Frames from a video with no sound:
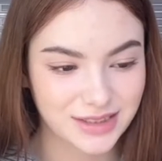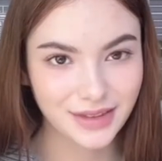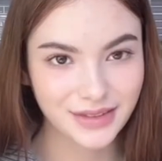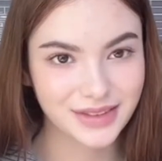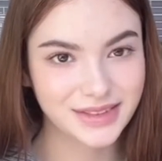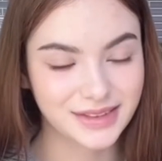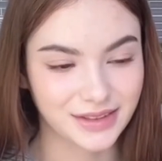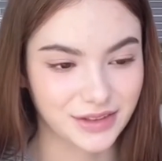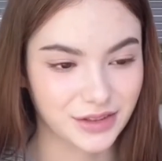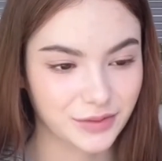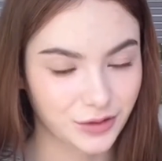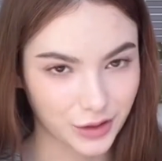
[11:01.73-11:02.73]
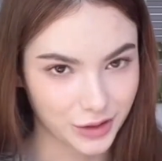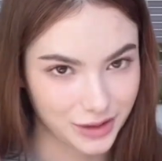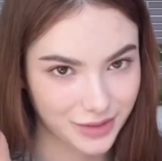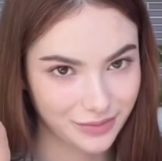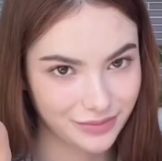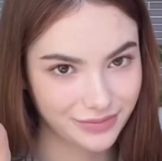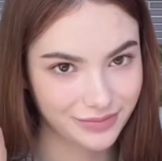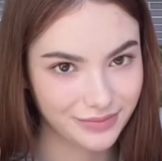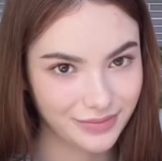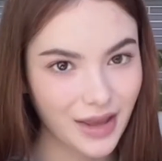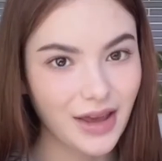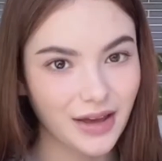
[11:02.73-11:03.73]
Now let's start. First,
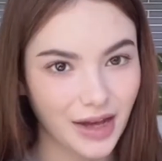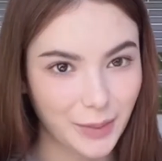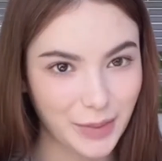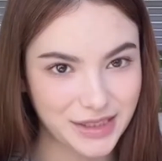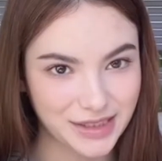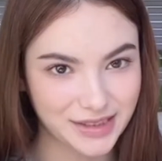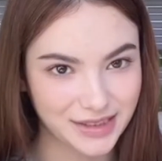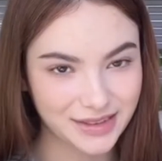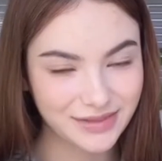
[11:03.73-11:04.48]
obesity.